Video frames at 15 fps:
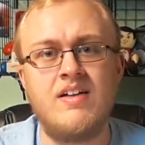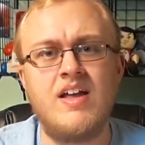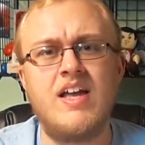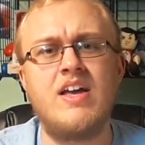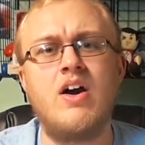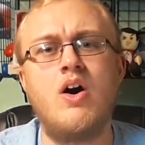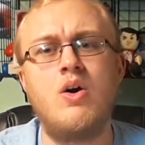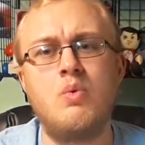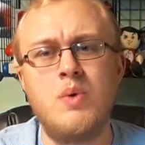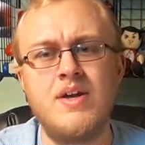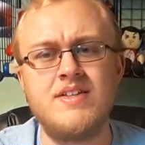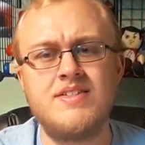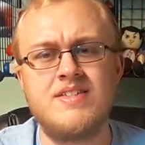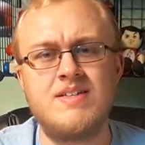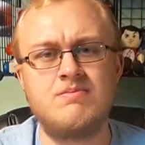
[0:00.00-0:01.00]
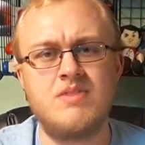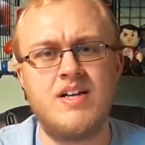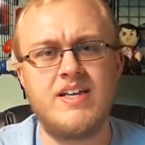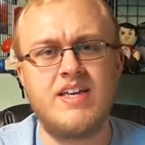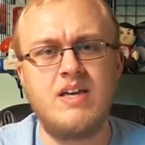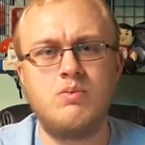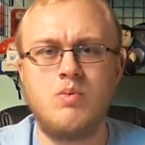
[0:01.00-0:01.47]
he always seemed
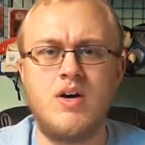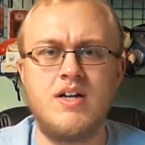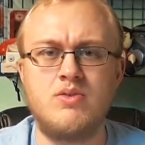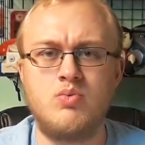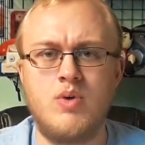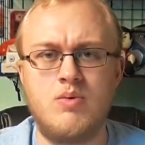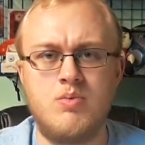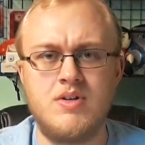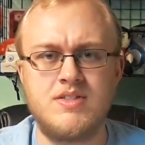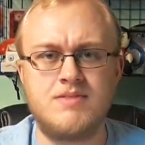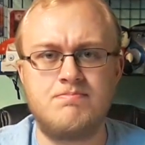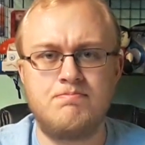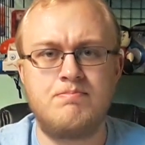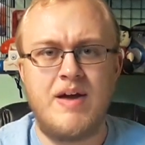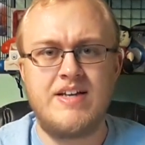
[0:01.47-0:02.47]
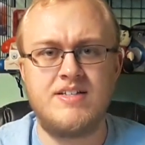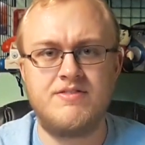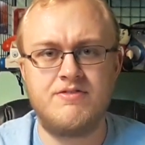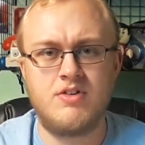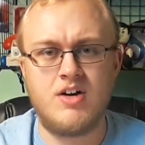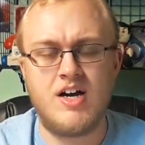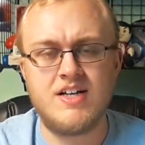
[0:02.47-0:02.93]
like he wanted what was best
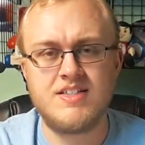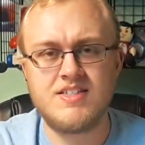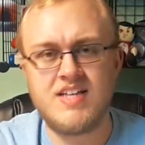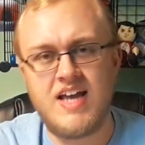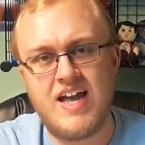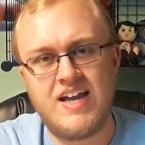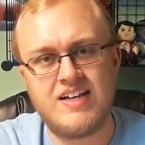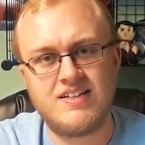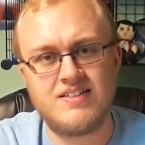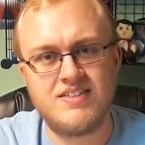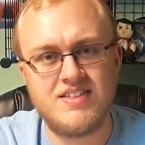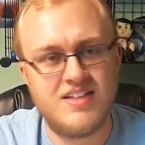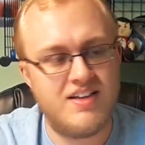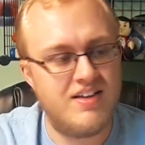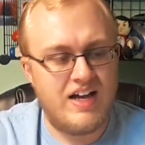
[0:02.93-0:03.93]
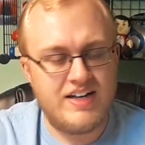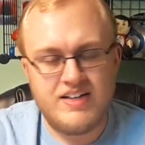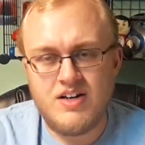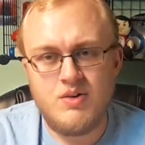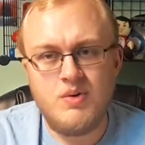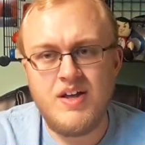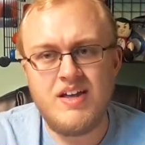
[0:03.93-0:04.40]
for us, and I
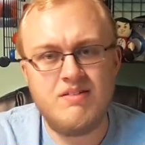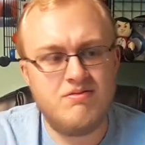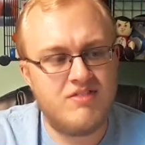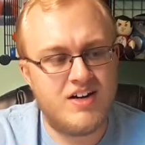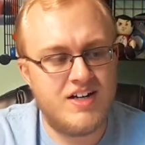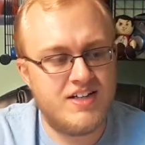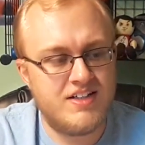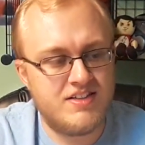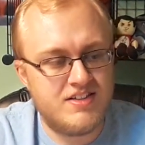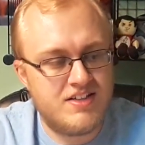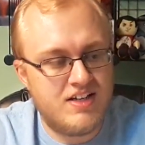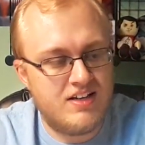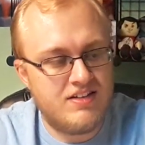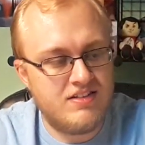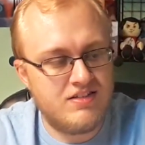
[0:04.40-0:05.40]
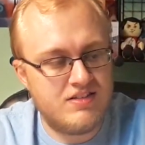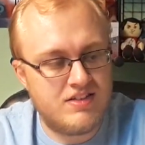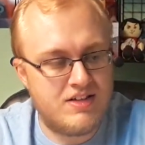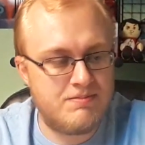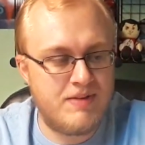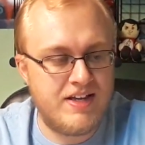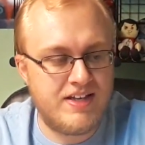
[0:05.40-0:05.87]
know he wanted
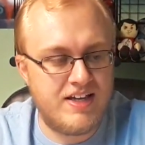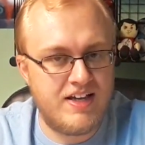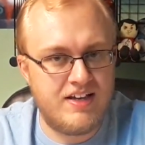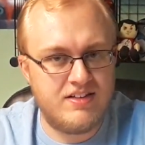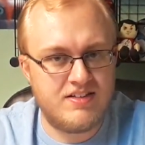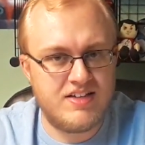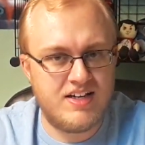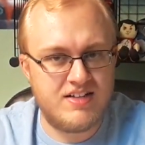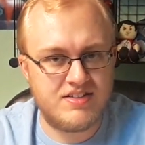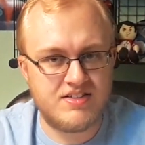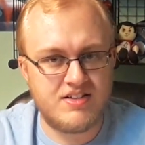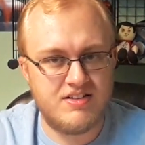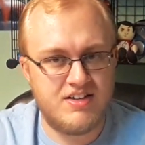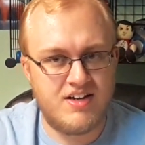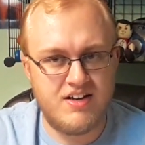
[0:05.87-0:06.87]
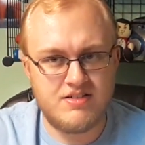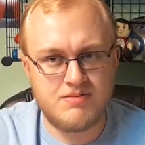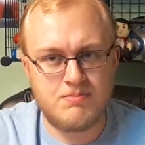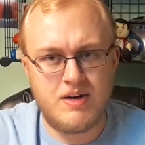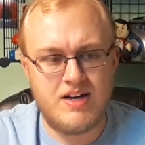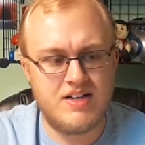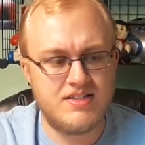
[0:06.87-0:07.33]
to make it as good as
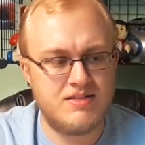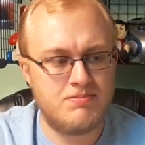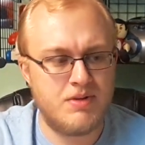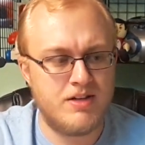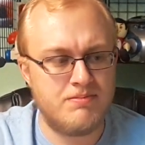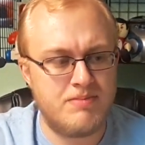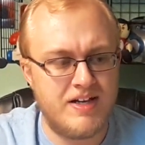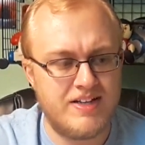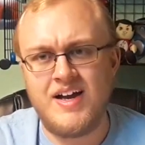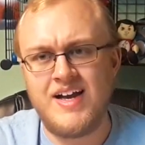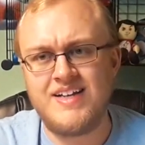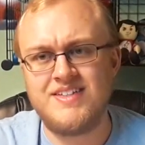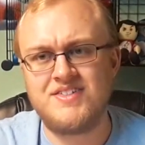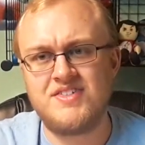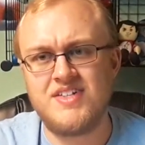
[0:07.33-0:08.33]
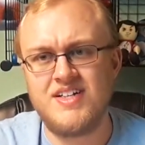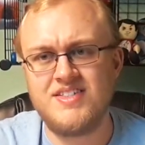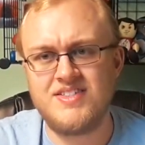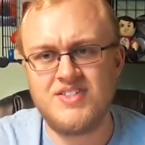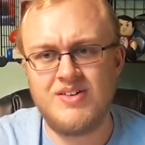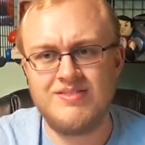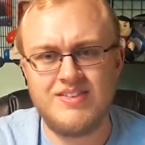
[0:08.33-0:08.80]
possible, but I
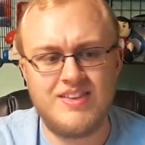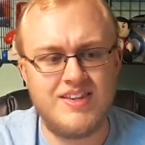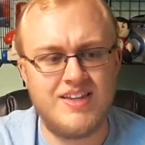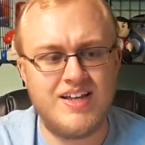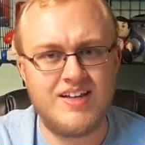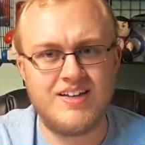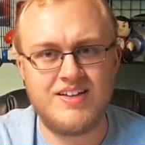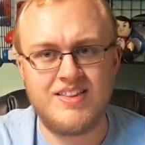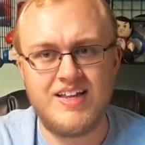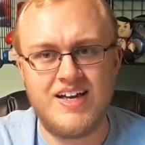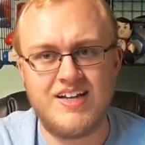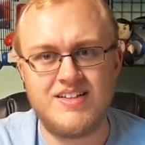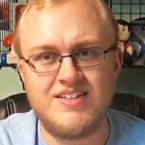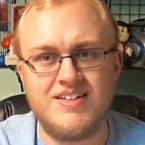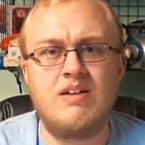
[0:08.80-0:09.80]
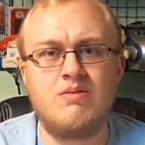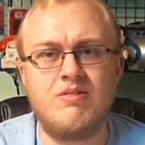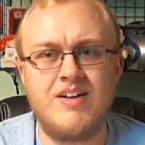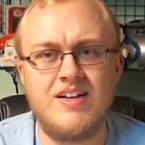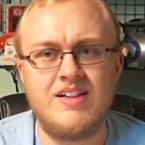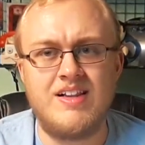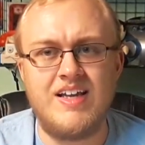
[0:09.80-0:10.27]
just don't think that he
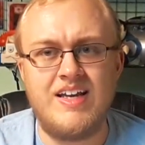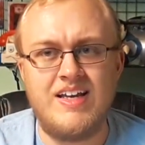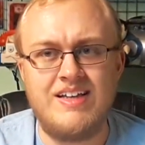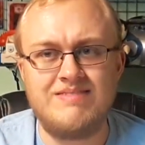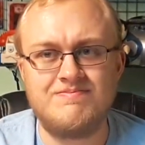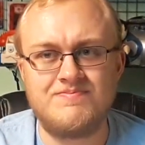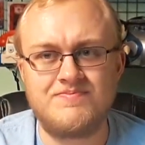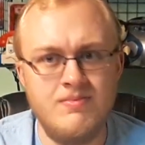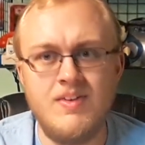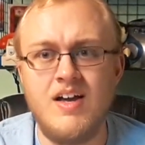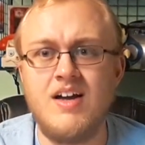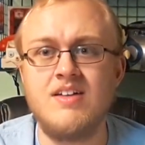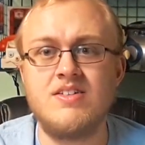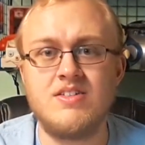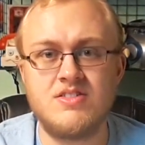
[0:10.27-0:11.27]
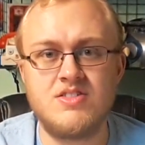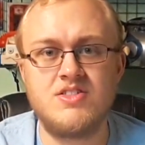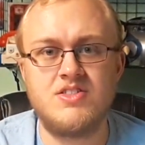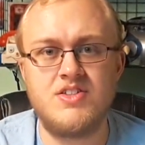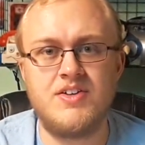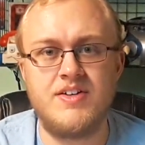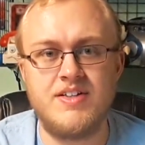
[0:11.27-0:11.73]
really
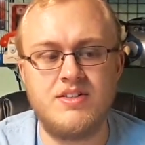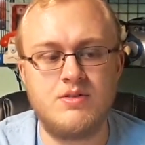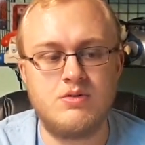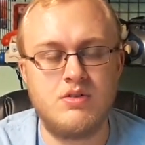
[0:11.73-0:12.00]
understood